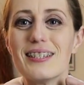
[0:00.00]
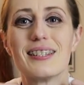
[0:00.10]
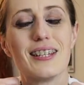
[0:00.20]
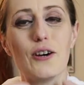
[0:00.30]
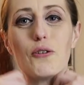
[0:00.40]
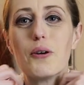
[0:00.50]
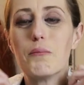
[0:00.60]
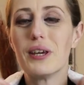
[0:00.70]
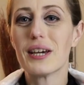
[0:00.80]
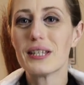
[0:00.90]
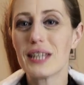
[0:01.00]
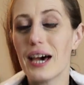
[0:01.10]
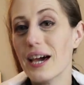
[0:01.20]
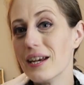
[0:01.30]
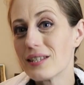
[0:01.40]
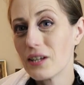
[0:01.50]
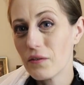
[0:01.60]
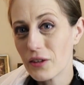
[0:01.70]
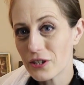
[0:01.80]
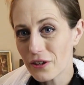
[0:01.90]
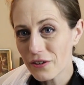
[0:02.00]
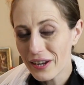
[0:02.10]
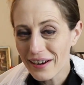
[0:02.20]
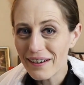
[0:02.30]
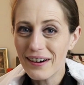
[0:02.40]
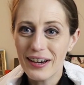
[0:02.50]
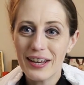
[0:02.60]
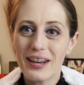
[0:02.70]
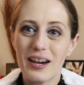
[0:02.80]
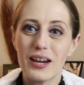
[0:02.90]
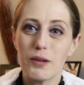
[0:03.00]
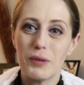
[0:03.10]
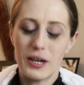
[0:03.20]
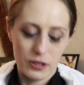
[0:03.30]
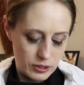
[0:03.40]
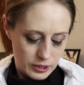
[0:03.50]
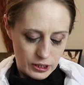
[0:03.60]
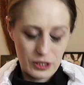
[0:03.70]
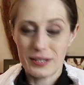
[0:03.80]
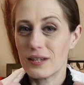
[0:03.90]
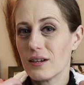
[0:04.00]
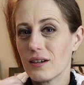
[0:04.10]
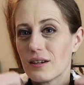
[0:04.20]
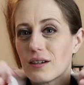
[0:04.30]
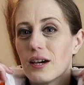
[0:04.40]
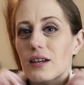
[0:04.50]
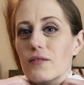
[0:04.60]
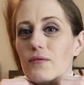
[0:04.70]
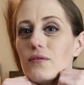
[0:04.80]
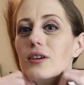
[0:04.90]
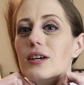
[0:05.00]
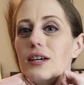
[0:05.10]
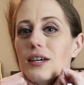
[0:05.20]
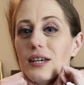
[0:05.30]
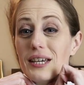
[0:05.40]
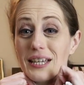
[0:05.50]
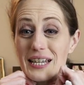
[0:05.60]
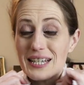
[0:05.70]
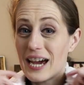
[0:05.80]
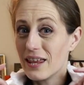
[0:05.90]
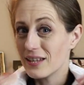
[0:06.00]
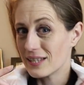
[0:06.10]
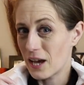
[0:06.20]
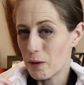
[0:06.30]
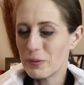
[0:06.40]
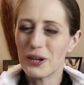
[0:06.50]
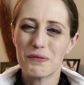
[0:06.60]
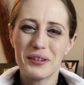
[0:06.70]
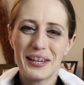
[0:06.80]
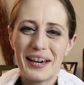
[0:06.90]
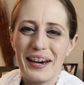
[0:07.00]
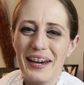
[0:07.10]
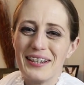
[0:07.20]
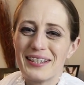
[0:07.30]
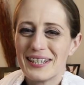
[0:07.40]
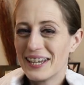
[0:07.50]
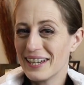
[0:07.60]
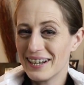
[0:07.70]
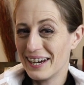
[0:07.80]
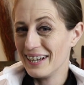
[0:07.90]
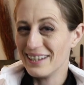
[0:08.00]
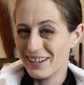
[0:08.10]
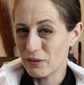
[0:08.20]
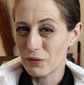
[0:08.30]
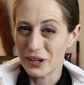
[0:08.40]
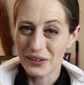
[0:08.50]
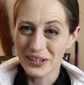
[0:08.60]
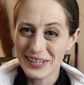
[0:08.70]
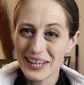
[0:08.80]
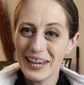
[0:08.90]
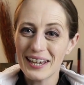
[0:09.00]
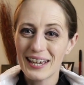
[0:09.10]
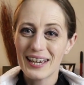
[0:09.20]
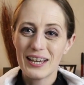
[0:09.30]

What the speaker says: So because I still have the turtleneck on, I am actually just gonna kind of tie this up here really high just to get an idea of what it looks like.